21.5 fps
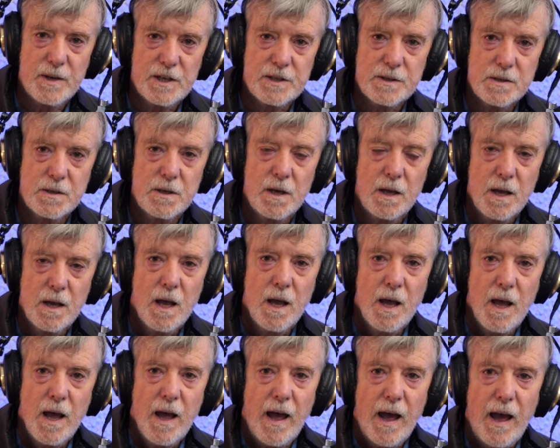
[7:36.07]
us.
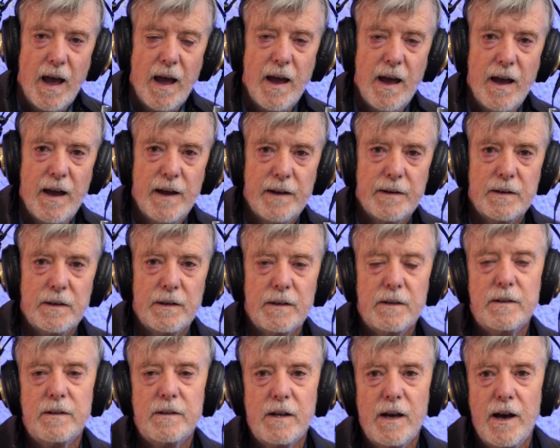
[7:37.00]

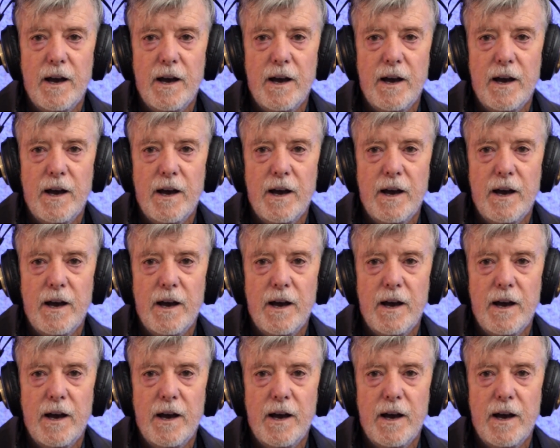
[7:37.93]
And